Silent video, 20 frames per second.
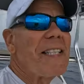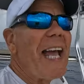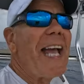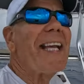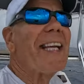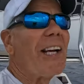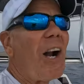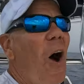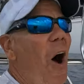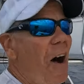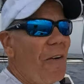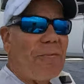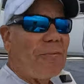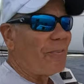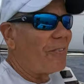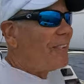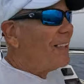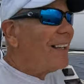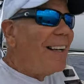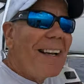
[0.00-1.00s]
take it off.
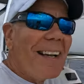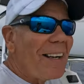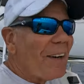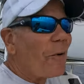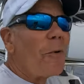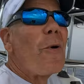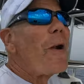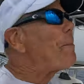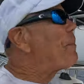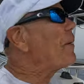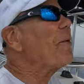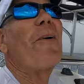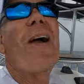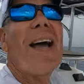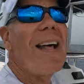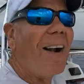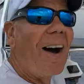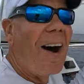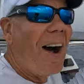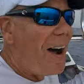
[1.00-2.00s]
It'll rip it
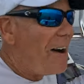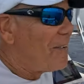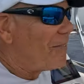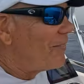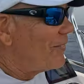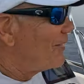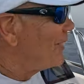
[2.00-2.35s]
right off.